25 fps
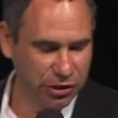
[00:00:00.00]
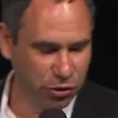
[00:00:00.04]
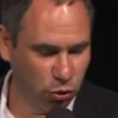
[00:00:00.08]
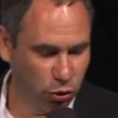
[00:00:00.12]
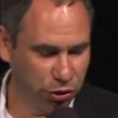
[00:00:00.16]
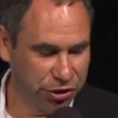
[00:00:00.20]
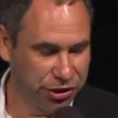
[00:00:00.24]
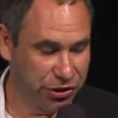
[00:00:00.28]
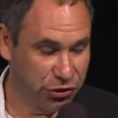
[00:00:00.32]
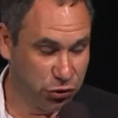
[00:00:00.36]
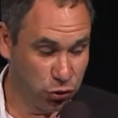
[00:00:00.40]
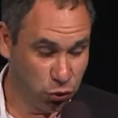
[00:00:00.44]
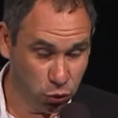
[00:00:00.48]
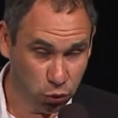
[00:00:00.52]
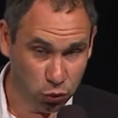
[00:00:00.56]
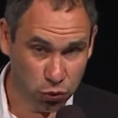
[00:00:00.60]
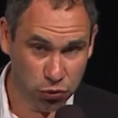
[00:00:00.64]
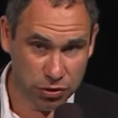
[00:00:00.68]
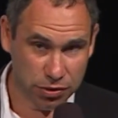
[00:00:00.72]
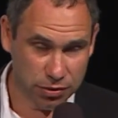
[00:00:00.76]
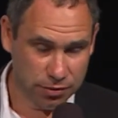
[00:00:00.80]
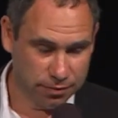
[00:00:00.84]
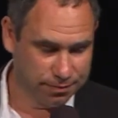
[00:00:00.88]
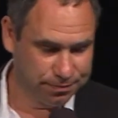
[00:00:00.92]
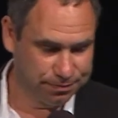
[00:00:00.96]
coding
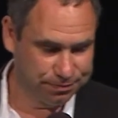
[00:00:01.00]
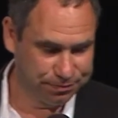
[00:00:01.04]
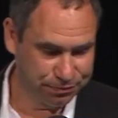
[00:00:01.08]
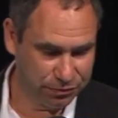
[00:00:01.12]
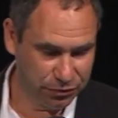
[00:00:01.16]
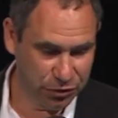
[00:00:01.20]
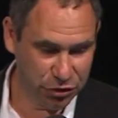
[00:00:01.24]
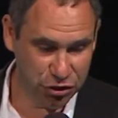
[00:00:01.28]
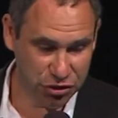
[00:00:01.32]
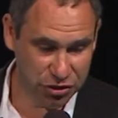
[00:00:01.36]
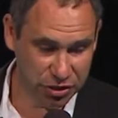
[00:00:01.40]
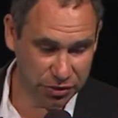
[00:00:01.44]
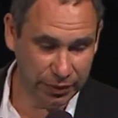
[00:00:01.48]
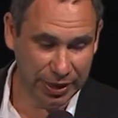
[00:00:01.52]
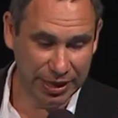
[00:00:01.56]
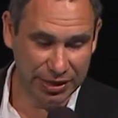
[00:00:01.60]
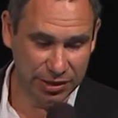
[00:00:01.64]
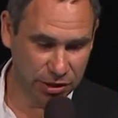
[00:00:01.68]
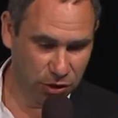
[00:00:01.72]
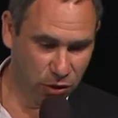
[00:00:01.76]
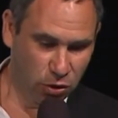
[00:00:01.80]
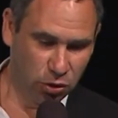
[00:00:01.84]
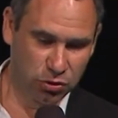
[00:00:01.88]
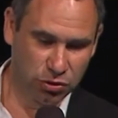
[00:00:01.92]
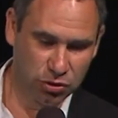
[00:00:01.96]
tools, which is quite
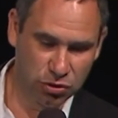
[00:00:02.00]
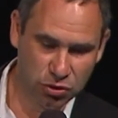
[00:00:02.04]
a lot.